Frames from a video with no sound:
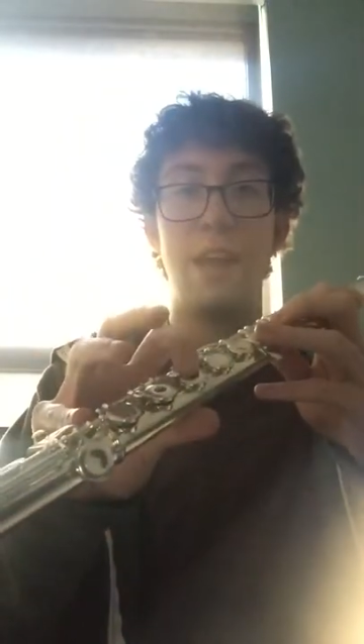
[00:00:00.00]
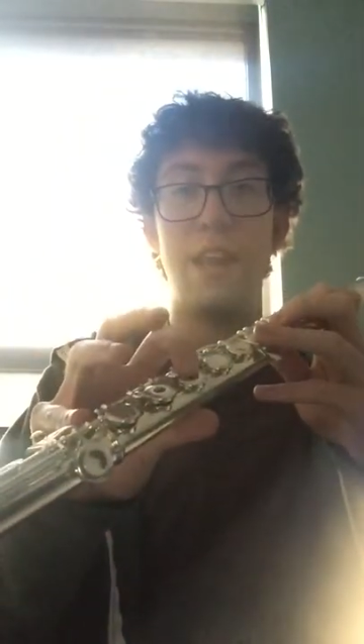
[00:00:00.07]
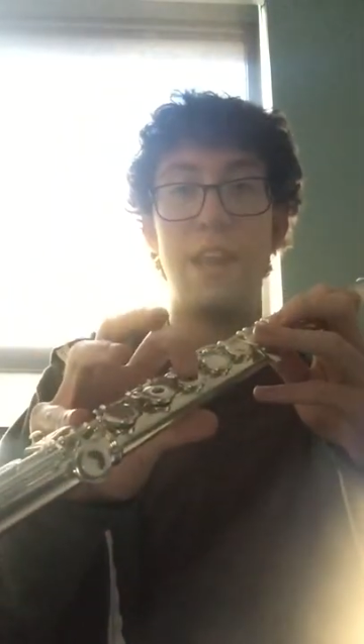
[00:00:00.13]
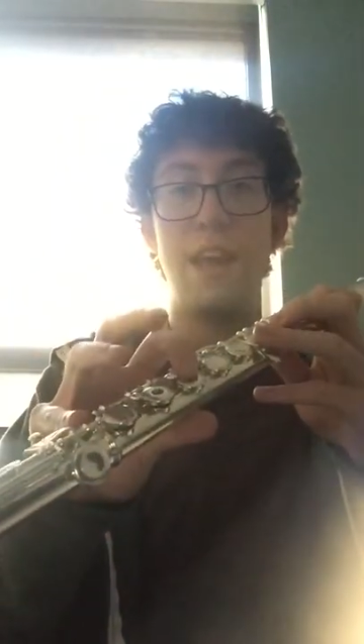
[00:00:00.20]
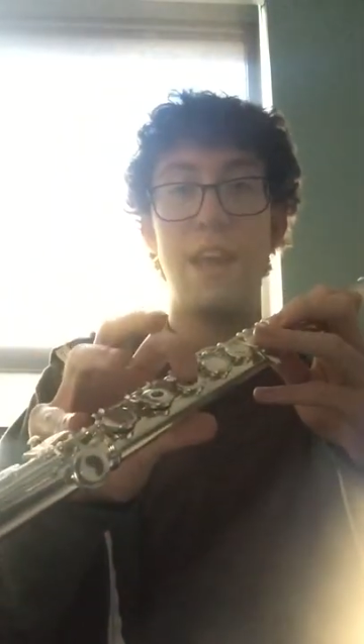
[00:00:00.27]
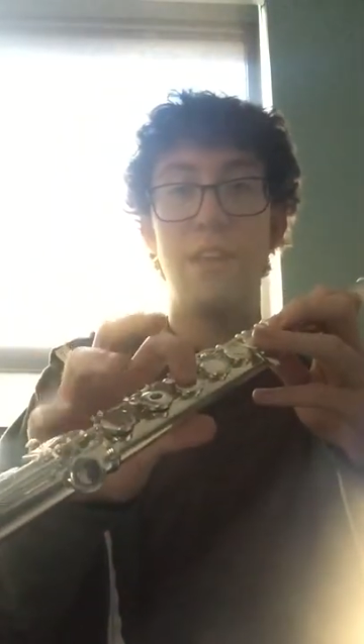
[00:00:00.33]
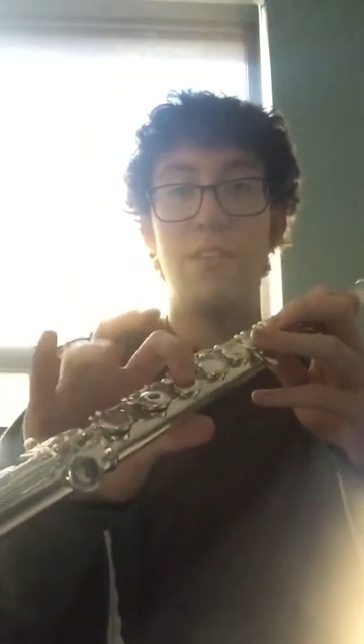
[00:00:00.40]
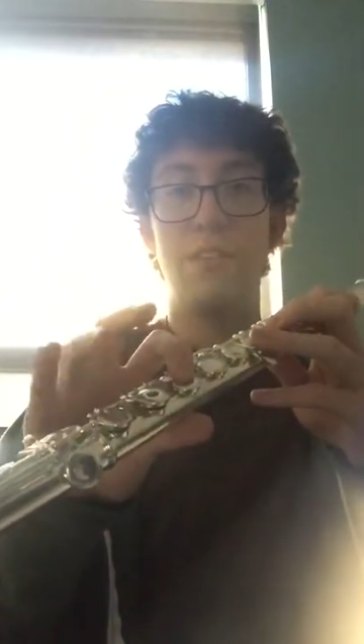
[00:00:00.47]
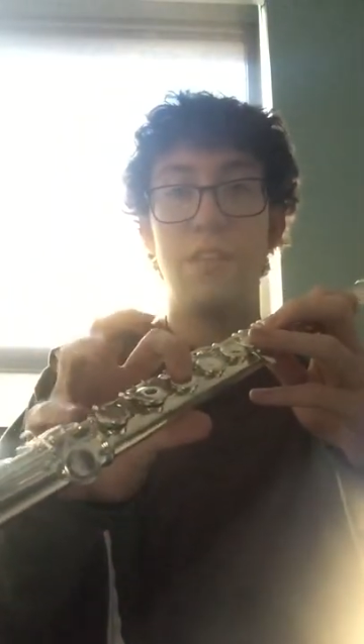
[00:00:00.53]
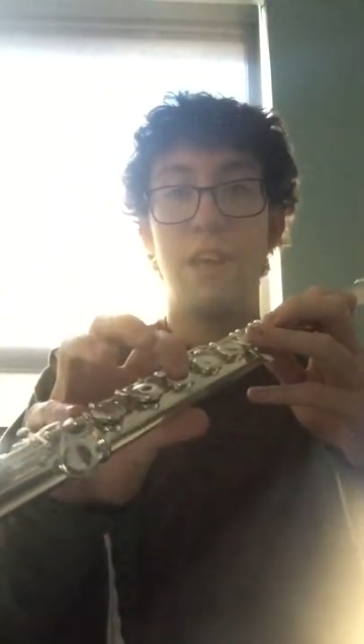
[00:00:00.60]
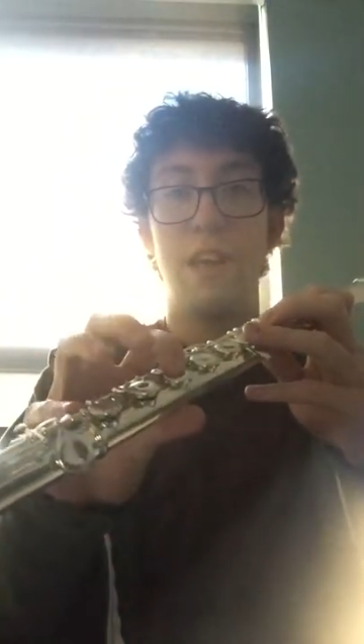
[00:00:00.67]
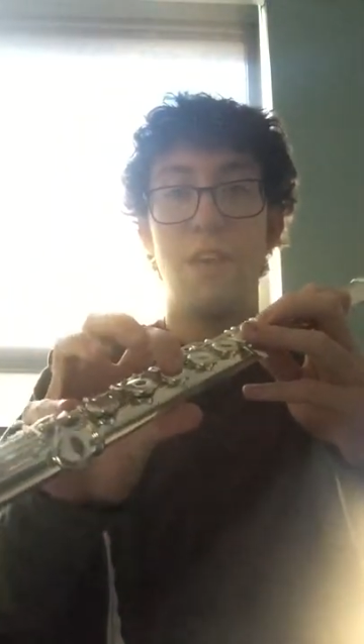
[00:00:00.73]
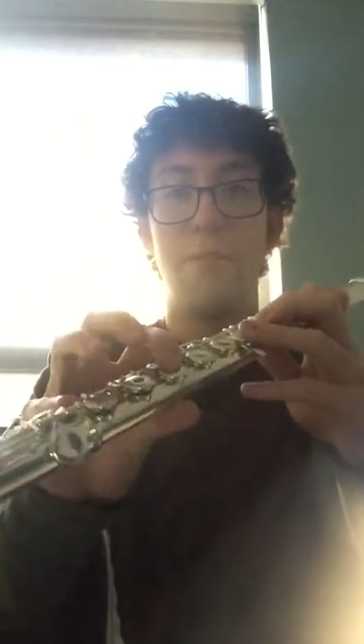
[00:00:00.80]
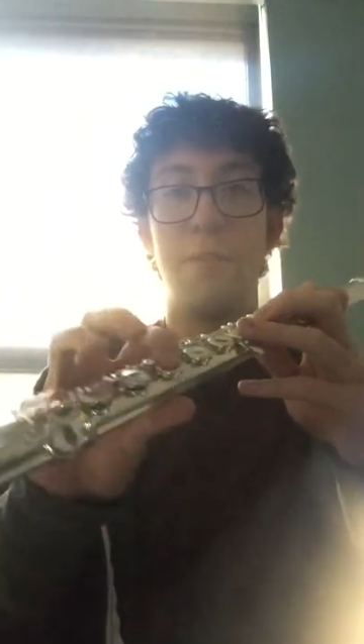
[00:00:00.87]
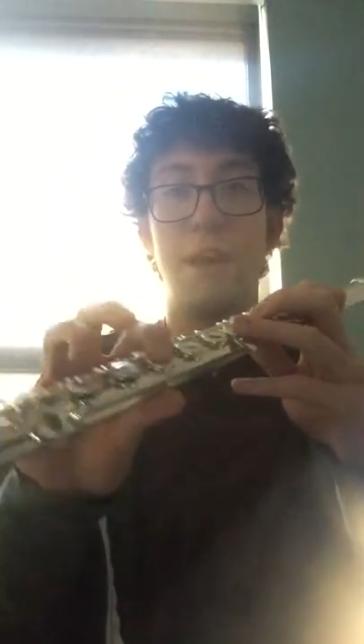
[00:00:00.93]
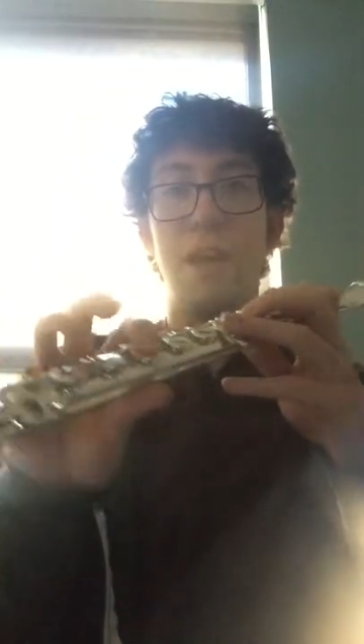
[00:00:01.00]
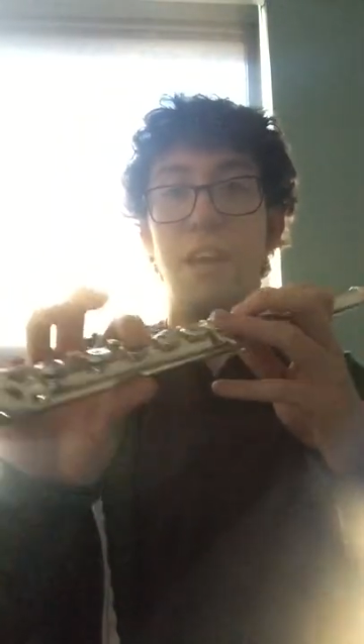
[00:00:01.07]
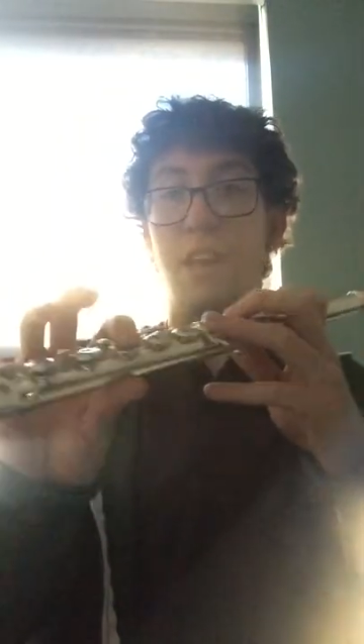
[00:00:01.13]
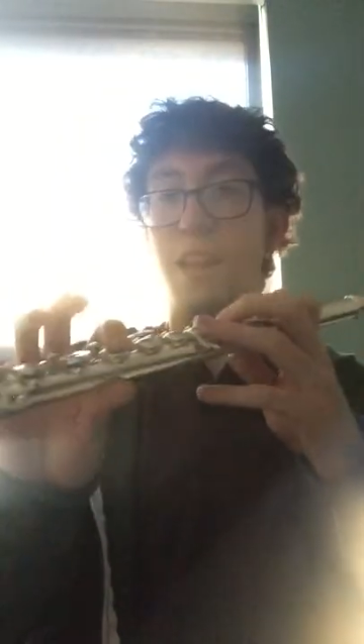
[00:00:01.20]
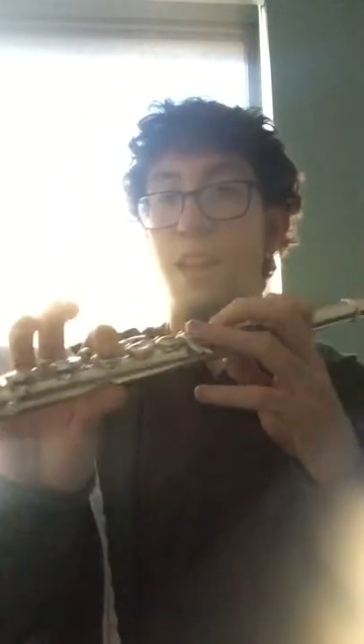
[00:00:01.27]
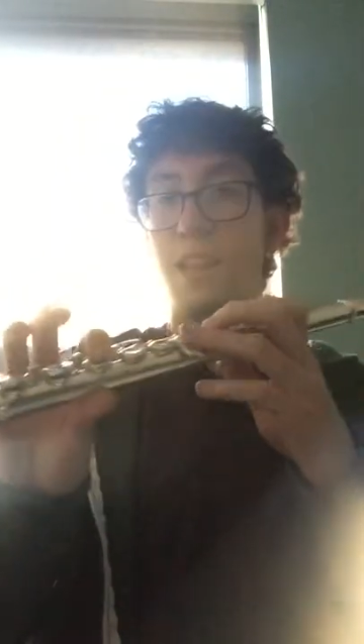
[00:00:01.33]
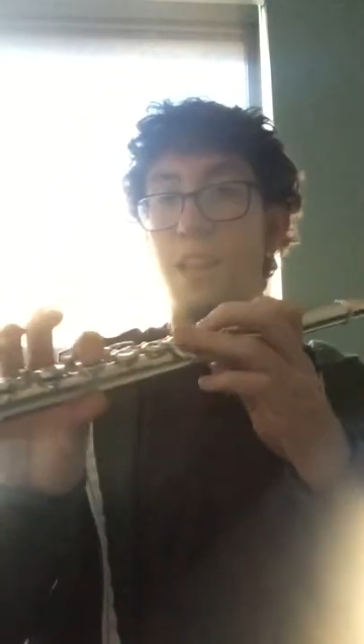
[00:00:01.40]
index and our
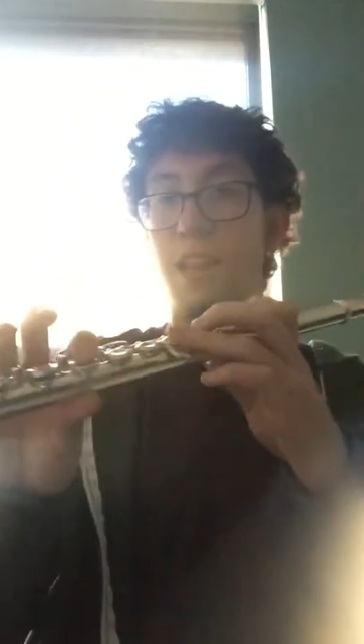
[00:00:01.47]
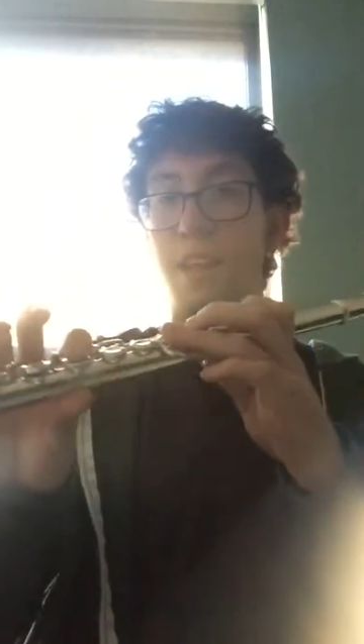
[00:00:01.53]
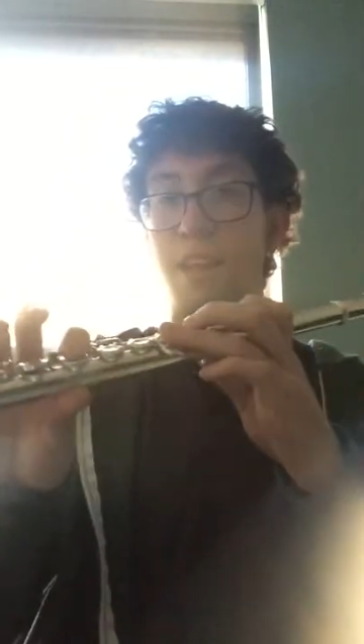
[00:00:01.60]
pinky like